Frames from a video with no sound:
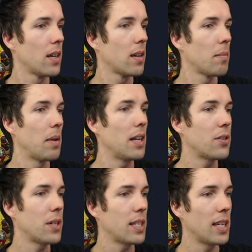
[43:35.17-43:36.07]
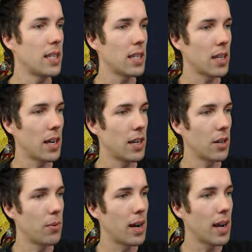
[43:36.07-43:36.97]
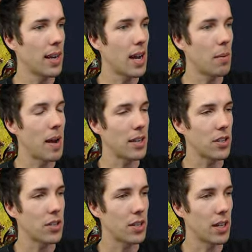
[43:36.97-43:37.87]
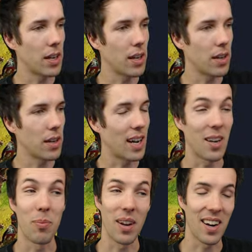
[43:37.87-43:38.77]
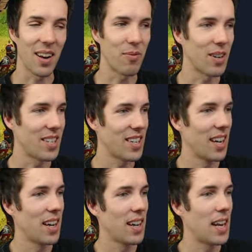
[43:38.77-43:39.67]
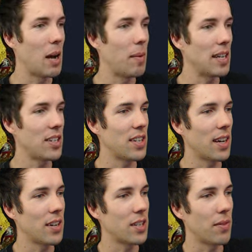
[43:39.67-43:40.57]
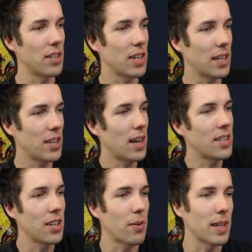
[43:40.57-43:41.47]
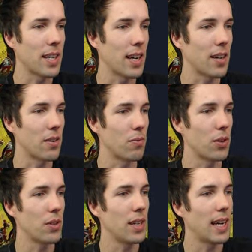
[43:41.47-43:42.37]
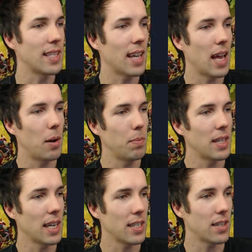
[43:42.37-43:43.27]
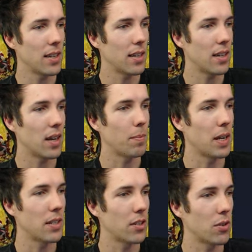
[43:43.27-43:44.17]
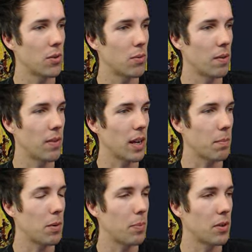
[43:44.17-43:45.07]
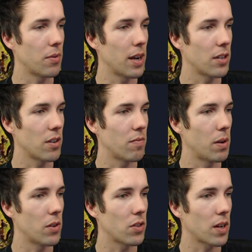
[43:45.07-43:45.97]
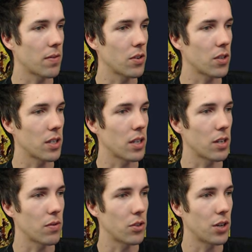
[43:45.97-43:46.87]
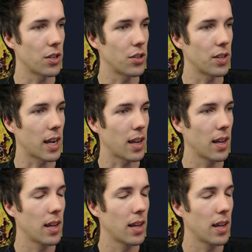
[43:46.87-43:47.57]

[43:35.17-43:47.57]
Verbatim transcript: Military Siege Engineer U I now matches the other... I don't play a lot of French. Now matches the other civilization, has the correct icon. Royal Knight help text updated to reflect proper duration of bonus after successful charge attack.